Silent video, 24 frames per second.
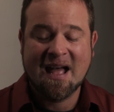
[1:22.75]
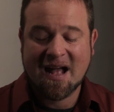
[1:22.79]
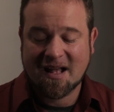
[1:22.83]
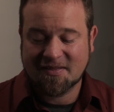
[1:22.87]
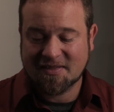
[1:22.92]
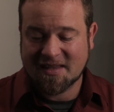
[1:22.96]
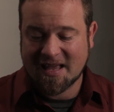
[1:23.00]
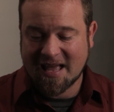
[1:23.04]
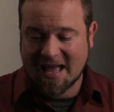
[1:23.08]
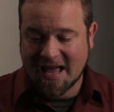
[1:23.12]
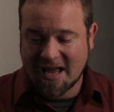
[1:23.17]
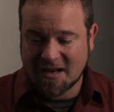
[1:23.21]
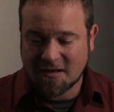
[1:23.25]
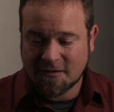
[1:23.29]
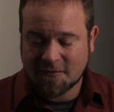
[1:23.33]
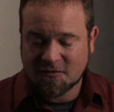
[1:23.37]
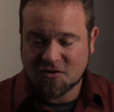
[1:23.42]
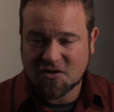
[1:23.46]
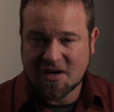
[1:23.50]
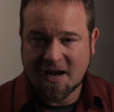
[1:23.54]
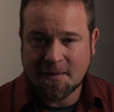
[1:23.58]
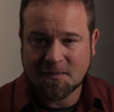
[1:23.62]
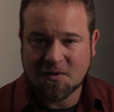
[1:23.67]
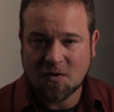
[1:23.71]
At the end of
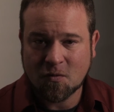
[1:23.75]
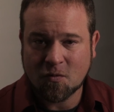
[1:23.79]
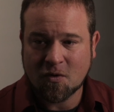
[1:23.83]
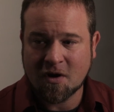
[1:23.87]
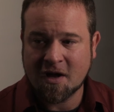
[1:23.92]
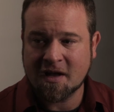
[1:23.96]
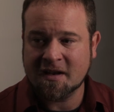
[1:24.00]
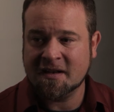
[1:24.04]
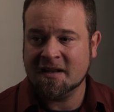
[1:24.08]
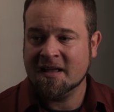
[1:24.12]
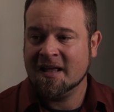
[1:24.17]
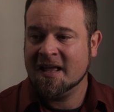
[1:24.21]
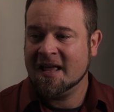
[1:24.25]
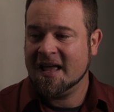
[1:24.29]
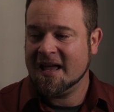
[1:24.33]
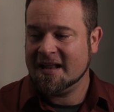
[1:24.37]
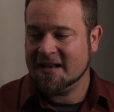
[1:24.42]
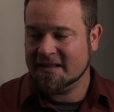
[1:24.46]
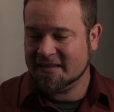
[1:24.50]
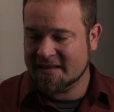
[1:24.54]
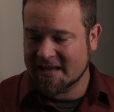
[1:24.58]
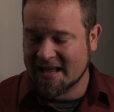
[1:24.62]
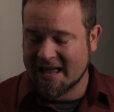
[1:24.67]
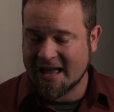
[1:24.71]
chapter 1
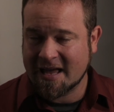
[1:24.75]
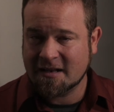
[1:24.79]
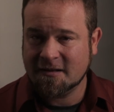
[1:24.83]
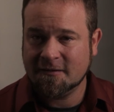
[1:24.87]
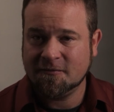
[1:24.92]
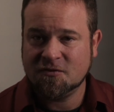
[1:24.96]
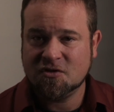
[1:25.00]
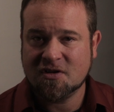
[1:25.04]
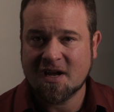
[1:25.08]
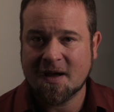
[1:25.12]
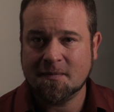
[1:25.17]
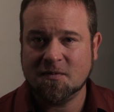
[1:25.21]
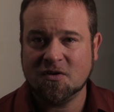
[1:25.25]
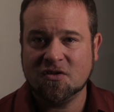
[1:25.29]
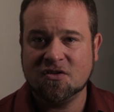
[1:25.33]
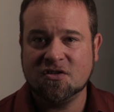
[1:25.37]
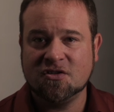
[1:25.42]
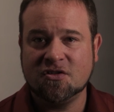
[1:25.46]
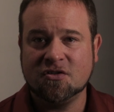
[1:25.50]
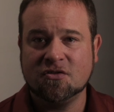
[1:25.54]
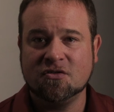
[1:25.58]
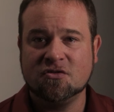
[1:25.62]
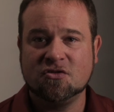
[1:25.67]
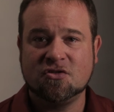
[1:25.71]
and at the end of chapter
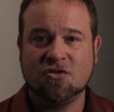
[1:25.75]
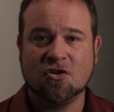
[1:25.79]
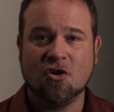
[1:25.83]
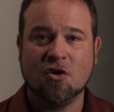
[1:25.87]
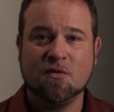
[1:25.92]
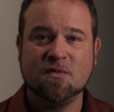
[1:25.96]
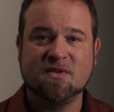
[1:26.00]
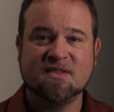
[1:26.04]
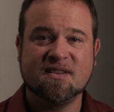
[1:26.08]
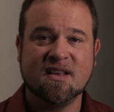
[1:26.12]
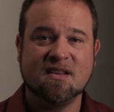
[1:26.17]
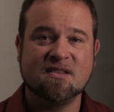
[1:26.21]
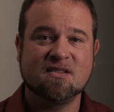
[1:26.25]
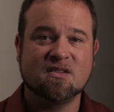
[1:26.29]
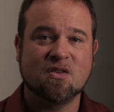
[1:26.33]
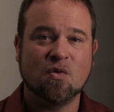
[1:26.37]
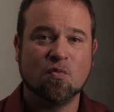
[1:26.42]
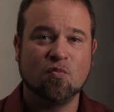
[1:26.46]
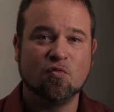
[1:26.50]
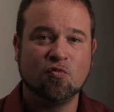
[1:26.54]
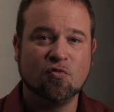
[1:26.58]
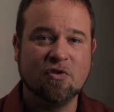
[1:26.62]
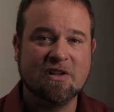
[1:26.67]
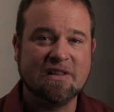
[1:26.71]
2, Job says
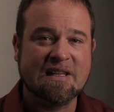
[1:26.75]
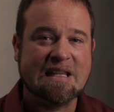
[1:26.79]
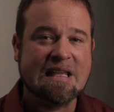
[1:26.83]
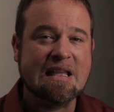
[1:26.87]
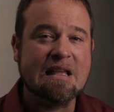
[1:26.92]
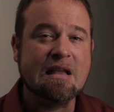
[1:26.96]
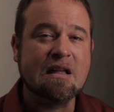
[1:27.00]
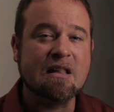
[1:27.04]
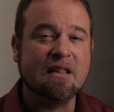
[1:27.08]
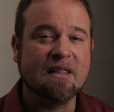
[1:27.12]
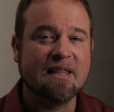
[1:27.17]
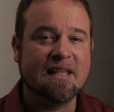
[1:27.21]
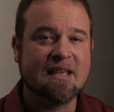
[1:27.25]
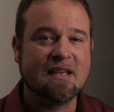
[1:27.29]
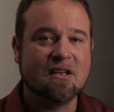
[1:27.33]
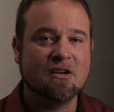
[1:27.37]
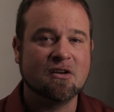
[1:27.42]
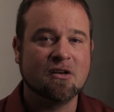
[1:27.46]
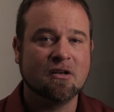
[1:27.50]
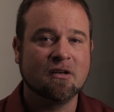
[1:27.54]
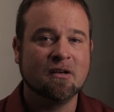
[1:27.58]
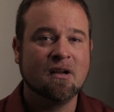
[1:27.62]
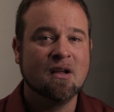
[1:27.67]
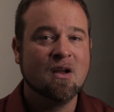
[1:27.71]
some really
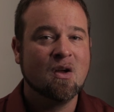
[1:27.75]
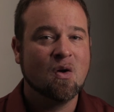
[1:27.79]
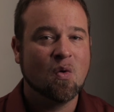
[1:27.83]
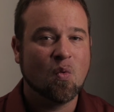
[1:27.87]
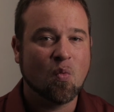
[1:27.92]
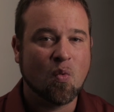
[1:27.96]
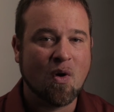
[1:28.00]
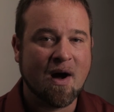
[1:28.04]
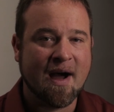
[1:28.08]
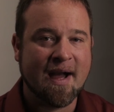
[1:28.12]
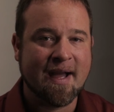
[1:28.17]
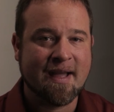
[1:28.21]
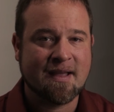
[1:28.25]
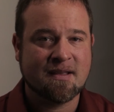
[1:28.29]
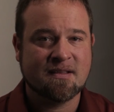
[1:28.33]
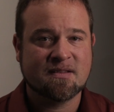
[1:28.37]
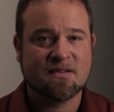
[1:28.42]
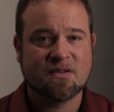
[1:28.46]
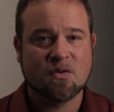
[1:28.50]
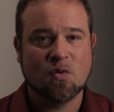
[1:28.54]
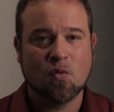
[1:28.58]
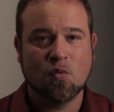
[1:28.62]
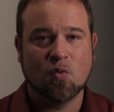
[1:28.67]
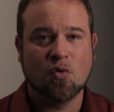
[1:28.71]
clear,
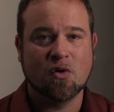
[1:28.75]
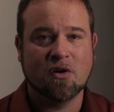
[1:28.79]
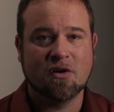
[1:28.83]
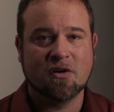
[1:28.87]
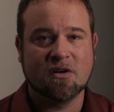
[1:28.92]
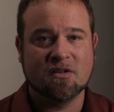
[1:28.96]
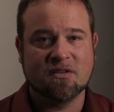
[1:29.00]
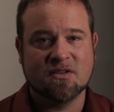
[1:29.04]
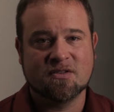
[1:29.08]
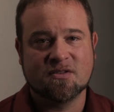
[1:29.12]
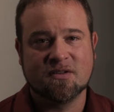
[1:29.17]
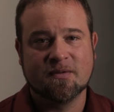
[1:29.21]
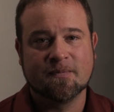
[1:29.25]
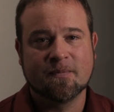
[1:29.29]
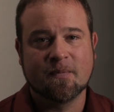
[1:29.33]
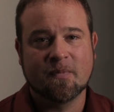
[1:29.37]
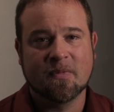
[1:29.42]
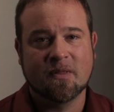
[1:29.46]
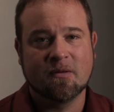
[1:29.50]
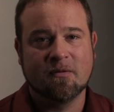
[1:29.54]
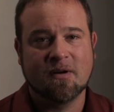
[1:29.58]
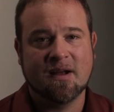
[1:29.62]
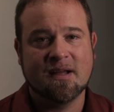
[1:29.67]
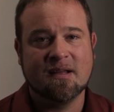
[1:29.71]
wise words,
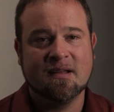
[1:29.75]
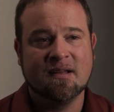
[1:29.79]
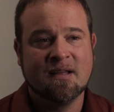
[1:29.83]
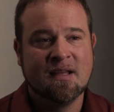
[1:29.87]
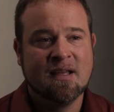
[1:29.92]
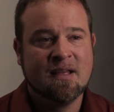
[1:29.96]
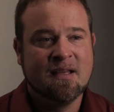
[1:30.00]
right?